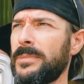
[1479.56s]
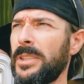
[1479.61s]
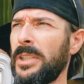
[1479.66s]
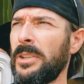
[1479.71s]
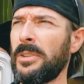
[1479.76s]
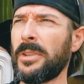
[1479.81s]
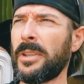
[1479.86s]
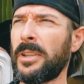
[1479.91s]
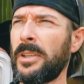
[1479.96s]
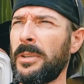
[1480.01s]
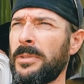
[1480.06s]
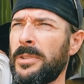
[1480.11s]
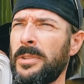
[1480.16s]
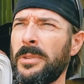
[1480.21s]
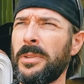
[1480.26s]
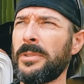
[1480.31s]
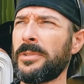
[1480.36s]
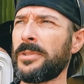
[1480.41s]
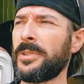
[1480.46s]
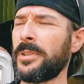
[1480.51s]
A year ago,
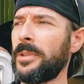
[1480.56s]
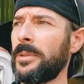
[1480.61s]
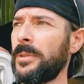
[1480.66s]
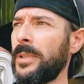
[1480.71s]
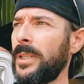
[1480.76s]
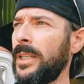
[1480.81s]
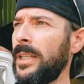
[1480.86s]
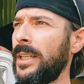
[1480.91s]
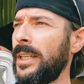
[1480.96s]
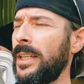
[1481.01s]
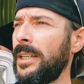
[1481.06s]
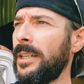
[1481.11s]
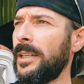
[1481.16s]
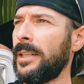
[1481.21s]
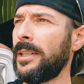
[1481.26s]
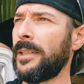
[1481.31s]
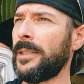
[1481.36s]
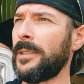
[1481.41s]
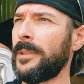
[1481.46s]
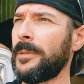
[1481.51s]
2 years ago.
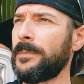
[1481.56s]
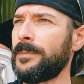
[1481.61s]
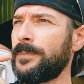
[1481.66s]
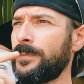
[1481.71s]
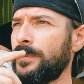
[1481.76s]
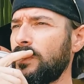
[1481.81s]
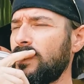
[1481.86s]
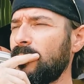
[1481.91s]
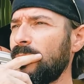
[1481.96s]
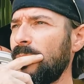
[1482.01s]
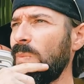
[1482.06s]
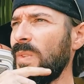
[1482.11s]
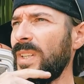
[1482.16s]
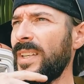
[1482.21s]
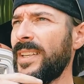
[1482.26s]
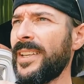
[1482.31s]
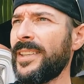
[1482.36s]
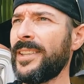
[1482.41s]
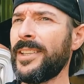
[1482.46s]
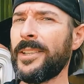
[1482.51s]
And
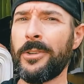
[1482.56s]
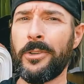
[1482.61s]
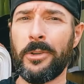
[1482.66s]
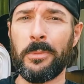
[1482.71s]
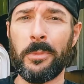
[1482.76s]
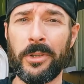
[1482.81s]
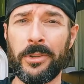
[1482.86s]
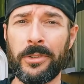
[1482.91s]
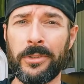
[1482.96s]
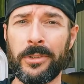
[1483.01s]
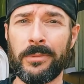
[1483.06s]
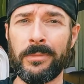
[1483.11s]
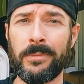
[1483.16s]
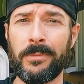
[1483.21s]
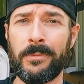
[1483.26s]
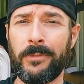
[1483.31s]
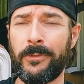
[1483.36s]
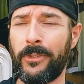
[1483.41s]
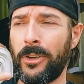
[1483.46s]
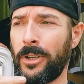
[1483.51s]
then her mother
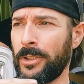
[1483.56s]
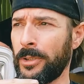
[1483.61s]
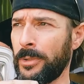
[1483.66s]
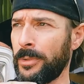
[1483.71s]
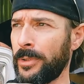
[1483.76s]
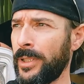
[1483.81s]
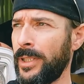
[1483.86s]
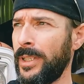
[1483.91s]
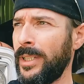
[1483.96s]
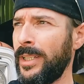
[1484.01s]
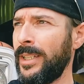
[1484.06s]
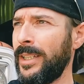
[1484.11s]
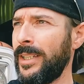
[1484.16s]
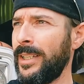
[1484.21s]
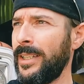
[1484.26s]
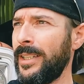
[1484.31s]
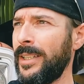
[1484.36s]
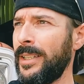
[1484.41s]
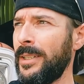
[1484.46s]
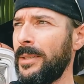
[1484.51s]
followed.
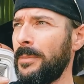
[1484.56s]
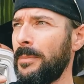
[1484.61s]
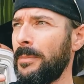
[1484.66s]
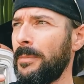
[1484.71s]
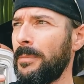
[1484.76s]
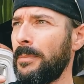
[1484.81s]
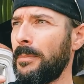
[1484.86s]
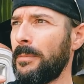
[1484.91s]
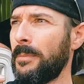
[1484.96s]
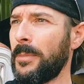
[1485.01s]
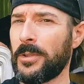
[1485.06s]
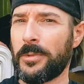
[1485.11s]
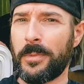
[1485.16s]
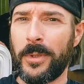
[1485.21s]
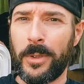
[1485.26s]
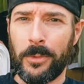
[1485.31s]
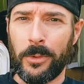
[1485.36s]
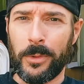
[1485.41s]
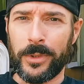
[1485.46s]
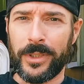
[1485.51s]

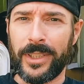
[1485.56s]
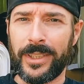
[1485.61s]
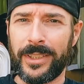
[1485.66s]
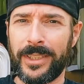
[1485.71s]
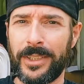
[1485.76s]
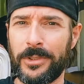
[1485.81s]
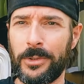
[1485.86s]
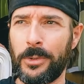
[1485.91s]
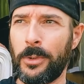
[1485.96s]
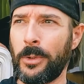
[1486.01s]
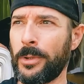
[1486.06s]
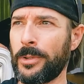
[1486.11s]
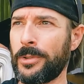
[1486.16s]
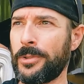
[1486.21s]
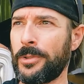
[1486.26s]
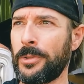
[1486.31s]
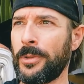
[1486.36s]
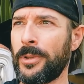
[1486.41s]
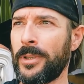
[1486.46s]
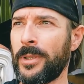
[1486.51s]
Most people would think that's a horror
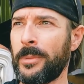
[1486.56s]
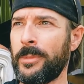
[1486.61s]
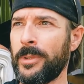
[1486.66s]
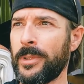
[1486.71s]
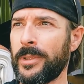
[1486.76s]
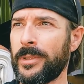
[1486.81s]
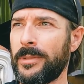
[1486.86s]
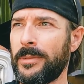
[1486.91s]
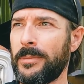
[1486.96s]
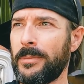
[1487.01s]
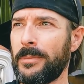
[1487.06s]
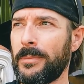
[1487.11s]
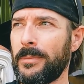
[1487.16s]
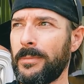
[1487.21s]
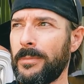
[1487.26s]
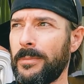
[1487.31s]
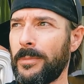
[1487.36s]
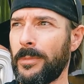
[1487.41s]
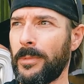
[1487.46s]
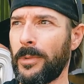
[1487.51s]
story, but
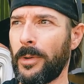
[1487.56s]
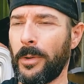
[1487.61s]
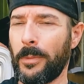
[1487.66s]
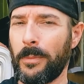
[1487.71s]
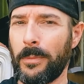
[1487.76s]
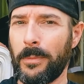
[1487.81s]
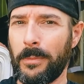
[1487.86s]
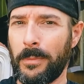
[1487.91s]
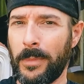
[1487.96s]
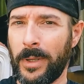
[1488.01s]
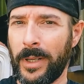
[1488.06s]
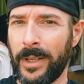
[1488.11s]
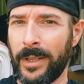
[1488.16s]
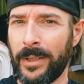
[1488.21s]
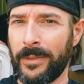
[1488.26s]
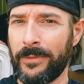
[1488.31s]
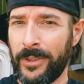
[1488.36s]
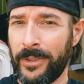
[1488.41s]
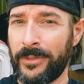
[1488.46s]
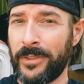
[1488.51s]

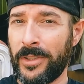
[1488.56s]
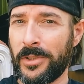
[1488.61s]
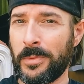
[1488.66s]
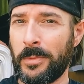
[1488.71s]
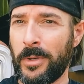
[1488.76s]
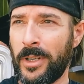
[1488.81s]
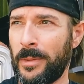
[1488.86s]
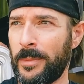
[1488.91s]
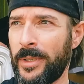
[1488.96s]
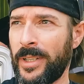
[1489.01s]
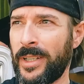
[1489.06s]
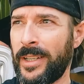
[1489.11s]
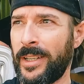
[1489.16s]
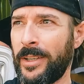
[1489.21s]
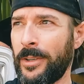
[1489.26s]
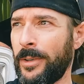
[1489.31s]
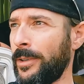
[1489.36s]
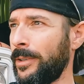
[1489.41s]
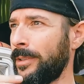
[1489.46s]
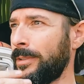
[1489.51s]
Vivian's mom and
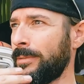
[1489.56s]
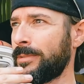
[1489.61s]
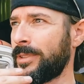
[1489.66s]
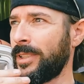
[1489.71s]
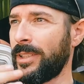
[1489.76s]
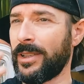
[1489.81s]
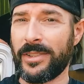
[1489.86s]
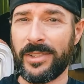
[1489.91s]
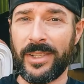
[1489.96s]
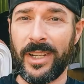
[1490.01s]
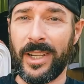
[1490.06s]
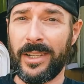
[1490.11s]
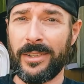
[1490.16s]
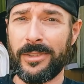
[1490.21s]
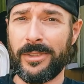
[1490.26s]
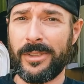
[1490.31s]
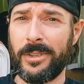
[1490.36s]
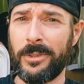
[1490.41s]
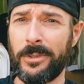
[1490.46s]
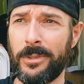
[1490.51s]
I are, to this
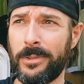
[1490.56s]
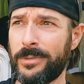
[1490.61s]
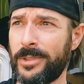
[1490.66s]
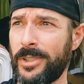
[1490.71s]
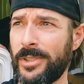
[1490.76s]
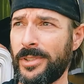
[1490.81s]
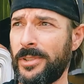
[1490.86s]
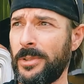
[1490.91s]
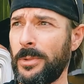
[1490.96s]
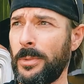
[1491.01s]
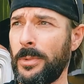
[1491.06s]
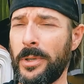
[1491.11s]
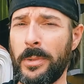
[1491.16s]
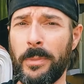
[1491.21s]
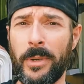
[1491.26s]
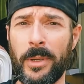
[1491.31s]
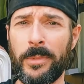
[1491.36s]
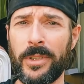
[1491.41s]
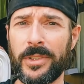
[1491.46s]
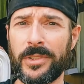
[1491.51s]
day, she's still one
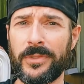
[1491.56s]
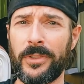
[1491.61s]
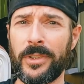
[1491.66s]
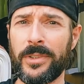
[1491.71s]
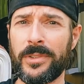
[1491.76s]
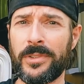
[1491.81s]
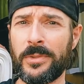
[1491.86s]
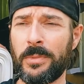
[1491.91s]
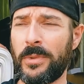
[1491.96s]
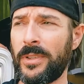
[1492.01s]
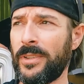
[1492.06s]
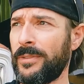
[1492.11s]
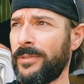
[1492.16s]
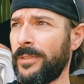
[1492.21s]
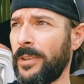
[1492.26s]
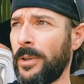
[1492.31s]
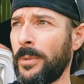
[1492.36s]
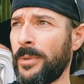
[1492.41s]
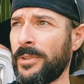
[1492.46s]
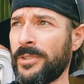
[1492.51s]
of my best friends.
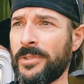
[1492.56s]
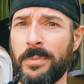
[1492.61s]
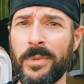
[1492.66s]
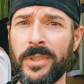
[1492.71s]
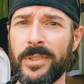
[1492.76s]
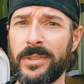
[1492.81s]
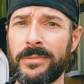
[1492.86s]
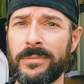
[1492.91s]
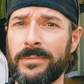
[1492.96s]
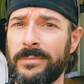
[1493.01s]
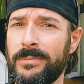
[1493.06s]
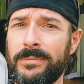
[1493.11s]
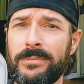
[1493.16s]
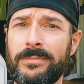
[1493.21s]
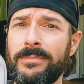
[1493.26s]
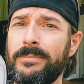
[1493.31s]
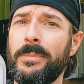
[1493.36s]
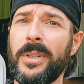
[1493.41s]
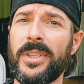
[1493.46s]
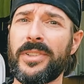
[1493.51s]
We've always been
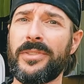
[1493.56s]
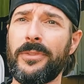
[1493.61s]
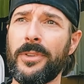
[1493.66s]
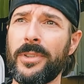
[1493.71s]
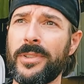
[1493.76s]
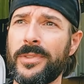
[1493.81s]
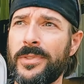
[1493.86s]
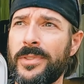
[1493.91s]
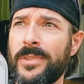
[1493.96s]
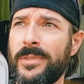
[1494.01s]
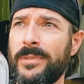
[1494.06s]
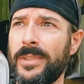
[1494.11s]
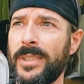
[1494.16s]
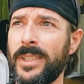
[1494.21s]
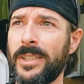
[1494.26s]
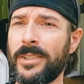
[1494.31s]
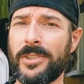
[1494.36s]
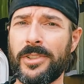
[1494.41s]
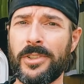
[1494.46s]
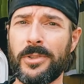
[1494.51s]
best friends.
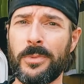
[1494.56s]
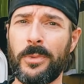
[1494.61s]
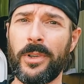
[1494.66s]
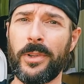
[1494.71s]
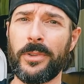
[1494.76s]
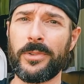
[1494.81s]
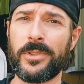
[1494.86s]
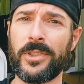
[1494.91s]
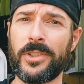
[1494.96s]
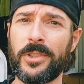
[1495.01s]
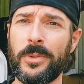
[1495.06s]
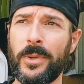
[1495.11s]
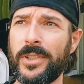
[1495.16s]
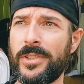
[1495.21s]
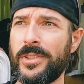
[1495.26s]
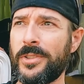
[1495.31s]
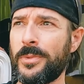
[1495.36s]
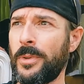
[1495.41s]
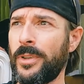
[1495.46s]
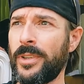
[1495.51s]
It's just one of those
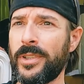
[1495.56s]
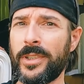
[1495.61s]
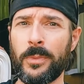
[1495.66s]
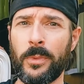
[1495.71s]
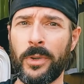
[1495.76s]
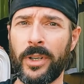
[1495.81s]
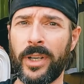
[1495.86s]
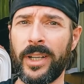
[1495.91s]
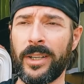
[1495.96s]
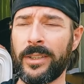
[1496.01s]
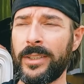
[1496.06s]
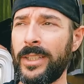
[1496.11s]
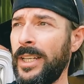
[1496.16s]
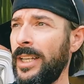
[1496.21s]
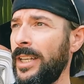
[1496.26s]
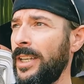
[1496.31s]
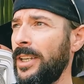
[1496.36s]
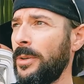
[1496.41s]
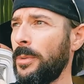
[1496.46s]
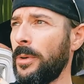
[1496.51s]
situations where it didn't work out.
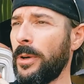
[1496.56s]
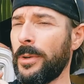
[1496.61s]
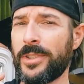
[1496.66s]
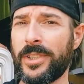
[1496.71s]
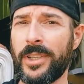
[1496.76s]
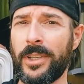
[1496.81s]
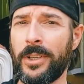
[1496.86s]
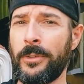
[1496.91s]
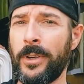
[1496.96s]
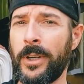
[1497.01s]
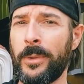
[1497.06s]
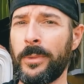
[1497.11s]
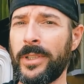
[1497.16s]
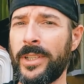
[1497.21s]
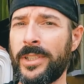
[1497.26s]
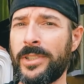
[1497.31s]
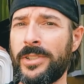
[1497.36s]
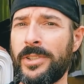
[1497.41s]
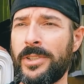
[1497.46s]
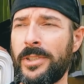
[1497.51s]
We always had a great
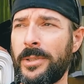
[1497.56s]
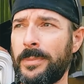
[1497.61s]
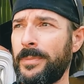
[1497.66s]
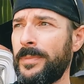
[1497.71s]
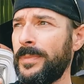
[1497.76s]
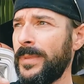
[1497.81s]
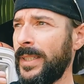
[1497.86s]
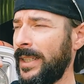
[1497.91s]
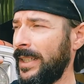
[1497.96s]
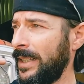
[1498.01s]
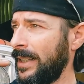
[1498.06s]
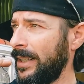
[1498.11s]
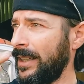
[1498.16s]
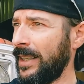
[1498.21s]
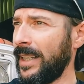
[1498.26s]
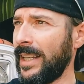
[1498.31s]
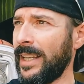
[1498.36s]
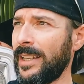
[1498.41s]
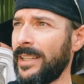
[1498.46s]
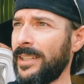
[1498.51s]
relationship,
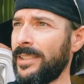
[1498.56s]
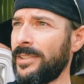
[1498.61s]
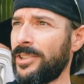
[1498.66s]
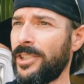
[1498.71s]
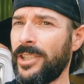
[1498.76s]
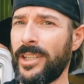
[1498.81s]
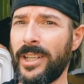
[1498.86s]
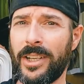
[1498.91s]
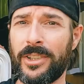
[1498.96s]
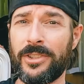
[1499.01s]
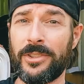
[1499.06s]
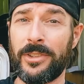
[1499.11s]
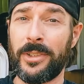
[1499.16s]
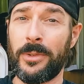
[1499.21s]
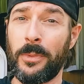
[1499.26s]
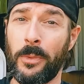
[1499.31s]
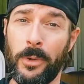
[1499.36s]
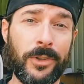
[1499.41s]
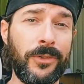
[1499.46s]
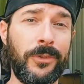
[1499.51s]
and she
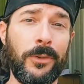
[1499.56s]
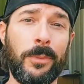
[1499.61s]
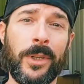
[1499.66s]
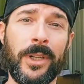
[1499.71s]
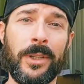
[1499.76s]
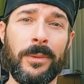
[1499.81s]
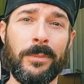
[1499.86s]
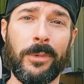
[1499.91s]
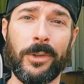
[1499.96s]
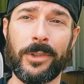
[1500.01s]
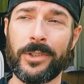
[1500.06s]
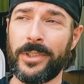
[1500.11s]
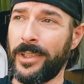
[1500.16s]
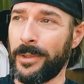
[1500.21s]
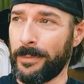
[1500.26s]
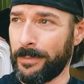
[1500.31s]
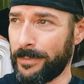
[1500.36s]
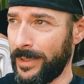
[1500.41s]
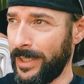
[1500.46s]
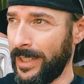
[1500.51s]
actually works for me
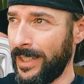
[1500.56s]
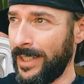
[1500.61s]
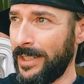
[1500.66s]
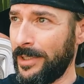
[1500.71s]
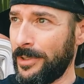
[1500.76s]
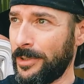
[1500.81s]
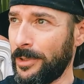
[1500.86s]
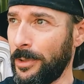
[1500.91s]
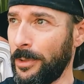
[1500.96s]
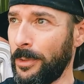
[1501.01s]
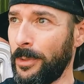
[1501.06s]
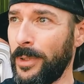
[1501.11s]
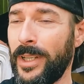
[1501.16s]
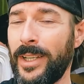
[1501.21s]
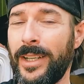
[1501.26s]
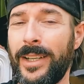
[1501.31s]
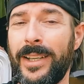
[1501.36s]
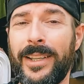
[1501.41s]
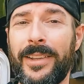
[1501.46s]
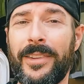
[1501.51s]
part-time. So
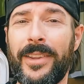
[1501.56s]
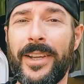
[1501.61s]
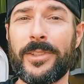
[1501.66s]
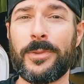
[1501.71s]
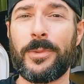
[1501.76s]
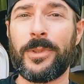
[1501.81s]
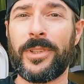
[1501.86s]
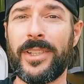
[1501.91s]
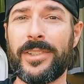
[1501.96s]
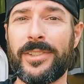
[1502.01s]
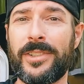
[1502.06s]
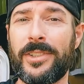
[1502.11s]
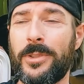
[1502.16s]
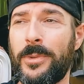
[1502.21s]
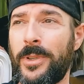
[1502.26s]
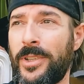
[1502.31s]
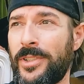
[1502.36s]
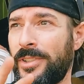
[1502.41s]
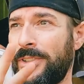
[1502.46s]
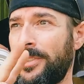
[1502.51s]
that's what that
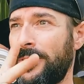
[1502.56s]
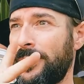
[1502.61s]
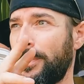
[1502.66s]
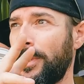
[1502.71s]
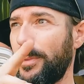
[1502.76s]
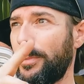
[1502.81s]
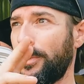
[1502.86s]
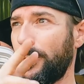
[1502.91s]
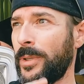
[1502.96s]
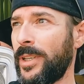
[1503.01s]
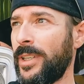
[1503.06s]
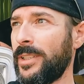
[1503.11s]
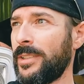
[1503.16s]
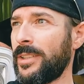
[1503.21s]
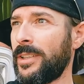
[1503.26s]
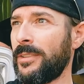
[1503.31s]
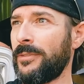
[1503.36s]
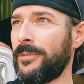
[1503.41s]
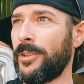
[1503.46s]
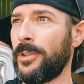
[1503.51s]
situation is. People were
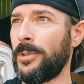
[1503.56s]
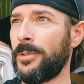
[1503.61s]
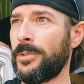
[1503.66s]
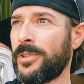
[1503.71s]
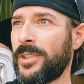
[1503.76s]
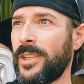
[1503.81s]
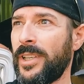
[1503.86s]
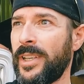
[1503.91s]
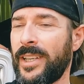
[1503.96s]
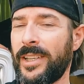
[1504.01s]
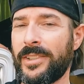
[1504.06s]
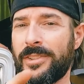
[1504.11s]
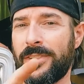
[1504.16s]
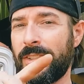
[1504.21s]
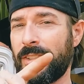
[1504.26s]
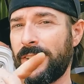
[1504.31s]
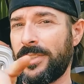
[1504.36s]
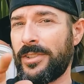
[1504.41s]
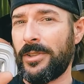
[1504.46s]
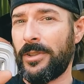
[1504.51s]
getting confused, I guess,
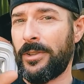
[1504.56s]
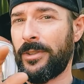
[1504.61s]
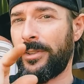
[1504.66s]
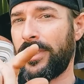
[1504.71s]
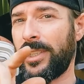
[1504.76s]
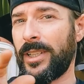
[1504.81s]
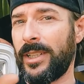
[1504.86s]
because they saw